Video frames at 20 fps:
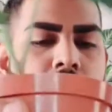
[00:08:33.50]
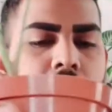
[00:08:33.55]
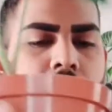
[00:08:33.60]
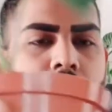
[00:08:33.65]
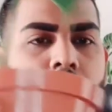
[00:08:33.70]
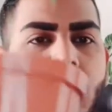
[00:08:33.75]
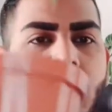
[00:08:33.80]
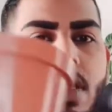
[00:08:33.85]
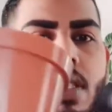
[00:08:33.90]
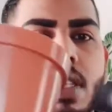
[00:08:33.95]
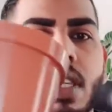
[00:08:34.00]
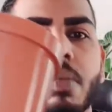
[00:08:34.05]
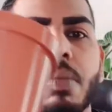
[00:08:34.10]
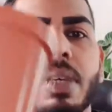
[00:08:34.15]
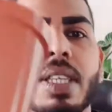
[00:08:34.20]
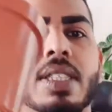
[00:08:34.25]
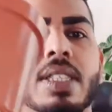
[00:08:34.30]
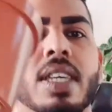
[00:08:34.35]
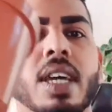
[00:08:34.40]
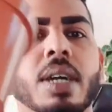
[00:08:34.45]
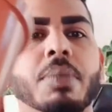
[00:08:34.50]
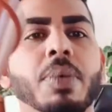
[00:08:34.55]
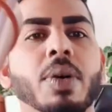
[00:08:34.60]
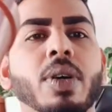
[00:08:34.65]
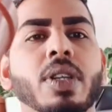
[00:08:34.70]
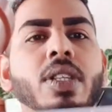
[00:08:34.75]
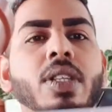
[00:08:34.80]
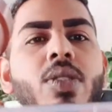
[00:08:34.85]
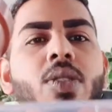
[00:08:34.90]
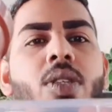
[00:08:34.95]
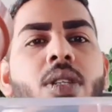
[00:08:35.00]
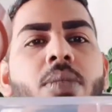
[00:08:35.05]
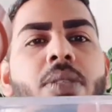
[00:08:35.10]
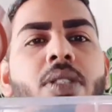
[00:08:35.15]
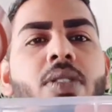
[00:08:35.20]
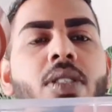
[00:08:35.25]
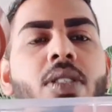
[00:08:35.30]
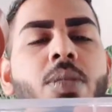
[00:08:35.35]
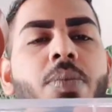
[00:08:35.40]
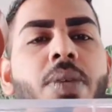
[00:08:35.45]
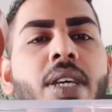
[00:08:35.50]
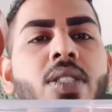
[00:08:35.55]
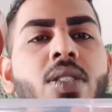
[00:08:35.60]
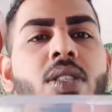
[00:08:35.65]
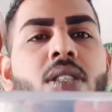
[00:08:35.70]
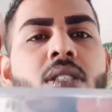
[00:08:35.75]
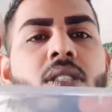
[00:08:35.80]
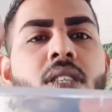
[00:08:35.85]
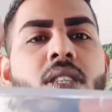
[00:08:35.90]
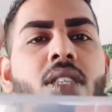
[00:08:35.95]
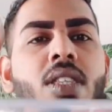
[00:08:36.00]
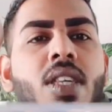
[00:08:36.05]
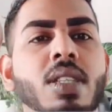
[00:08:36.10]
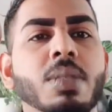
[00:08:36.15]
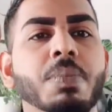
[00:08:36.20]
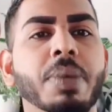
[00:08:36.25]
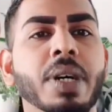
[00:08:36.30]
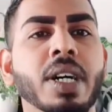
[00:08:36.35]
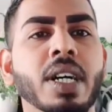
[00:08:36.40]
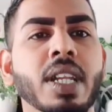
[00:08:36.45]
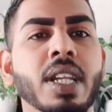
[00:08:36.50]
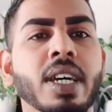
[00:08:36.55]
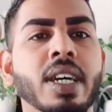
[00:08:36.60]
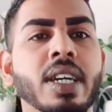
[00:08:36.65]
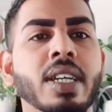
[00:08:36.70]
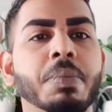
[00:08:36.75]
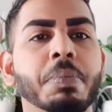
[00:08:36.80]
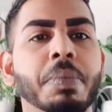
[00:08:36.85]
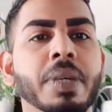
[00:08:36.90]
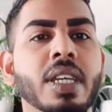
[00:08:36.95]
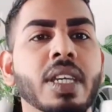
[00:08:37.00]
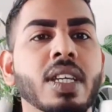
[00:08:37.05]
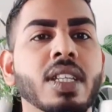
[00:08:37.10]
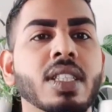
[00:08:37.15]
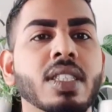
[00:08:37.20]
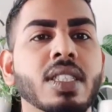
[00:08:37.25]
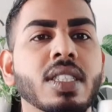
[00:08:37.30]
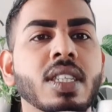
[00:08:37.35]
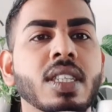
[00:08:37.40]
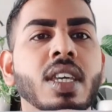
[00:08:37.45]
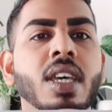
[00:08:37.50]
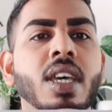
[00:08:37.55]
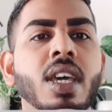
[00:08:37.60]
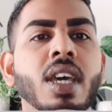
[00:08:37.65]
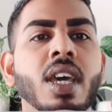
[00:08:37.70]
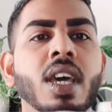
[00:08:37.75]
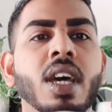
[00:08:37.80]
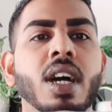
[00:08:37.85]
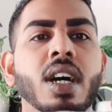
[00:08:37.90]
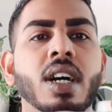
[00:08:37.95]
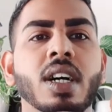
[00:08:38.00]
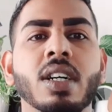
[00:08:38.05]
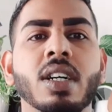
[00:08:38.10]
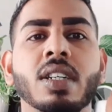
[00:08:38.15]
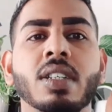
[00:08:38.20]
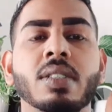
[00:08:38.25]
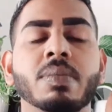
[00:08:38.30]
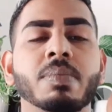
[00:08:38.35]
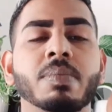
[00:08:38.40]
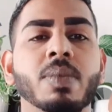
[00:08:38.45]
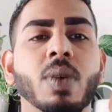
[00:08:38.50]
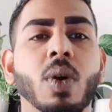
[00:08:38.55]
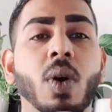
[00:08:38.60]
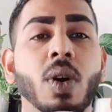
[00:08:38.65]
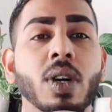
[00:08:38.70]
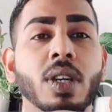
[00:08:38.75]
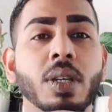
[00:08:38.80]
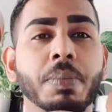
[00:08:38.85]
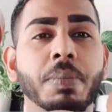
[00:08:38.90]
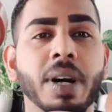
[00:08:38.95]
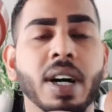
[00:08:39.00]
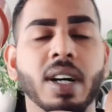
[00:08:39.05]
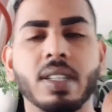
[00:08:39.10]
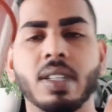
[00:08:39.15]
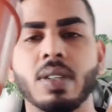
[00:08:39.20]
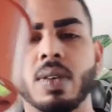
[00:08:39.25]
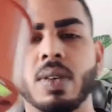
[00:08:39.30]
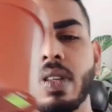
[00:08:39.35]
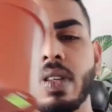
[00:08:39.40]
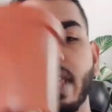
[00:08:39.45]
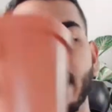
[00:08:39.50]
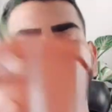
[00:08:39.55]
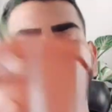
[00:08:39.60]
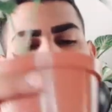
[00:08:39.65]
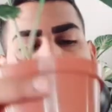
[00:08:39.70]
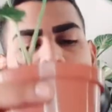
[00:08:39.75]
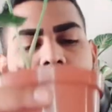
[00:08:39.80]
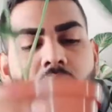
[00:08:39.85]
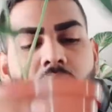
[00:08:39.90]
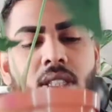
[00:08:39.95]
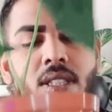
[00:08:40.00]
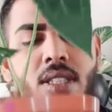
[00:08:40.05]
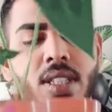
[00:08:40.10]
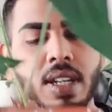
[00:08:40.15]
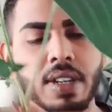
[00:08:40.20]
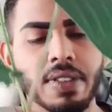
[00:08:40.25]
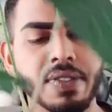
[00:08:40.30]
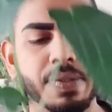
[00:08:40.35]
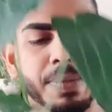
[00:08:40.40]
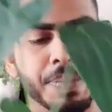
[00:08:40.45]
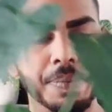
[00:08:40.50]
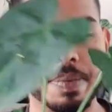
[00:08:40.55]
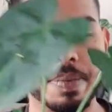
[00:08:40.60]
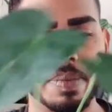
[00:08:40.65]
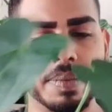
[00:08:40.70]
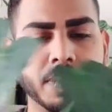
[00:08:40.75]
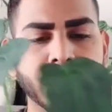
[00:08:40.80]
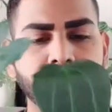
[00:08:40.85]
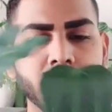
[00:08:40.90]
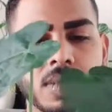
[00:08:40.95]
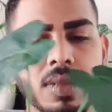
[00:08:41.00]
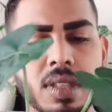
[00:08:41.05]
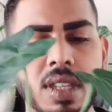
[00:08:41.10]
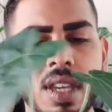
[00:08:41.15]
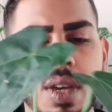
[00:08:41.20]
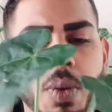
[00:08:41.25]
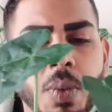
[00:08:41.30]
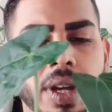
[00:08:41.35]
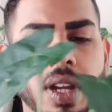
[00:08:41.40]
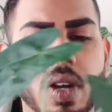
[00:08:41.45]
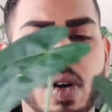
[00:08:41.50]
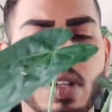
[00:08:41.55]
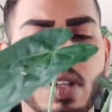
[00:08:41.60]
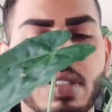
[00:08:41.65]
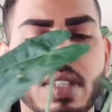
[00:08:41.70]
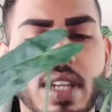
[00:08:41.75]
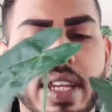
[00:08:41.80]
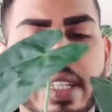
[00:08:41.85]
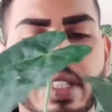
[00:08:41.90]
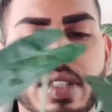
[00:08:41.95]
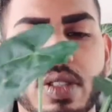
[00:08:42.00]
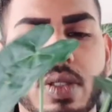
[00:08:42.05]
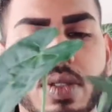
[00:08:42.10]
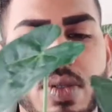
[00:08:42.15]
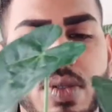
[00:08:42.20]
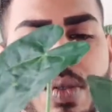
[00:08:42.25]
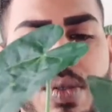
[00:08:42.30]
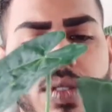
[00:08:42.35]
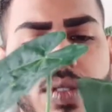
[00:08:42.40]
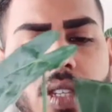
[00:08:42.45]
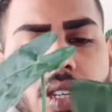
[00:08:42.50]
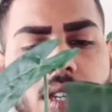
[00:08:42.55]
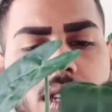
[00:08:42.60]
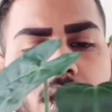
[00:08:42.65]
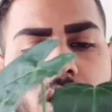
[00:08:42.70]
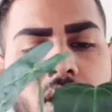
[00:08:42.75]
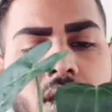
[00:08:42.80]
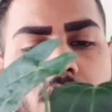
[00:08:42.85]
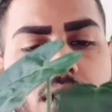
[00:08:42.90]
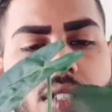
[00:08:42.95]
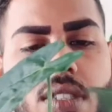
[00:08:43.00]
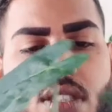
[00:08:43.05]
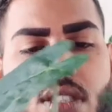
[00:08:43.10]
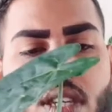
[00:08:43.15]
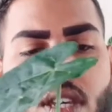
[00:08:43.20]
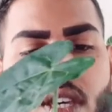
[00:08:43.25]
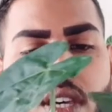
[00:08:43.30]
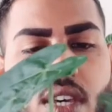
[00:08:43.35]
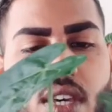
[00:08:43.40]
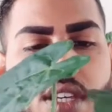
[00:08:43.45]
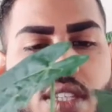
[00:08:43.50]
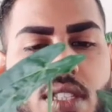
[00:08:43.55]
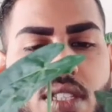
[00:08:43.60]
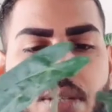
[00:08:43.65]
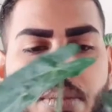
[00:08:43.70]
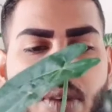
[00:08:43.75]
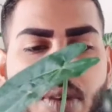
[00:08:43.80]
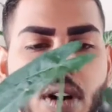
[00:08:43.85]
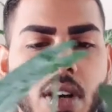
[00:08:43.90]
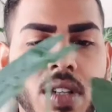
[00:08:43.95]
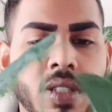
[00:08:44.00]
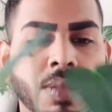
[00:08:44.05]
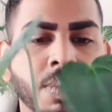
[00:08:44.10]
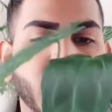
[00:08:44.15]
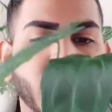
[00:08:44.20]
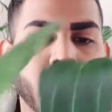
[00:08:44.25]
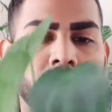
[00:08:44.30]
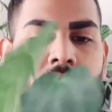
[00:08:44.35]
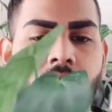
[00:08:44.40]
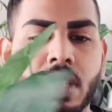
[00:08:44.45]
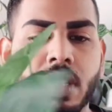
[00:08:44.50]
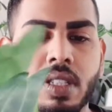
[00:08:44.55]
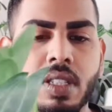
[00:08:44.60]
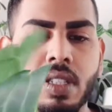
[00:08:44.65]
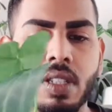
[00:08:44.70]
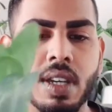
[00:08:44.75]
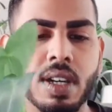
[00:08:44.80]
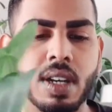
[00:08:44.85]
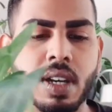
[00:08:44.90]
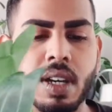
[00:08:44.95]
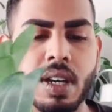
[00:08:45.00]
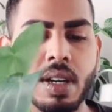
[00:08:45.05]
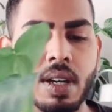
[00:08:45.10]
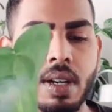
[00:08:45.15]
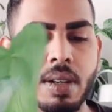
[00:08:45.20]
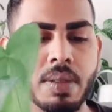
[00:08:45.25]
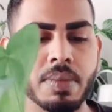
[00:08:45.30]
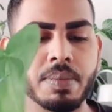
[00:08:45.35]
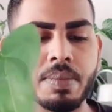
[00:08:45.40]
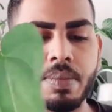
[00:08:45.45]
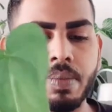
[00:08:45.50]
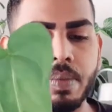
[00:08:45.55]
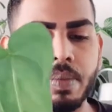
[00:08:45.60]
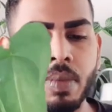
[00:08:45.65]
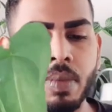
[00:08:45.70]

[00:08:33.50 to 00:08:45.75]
It's the same exact potting soil mix recipe. As you can see, there's perlite, peat, orchid bark, and all that kind of good stuff. And what I also like to use is some Osmocot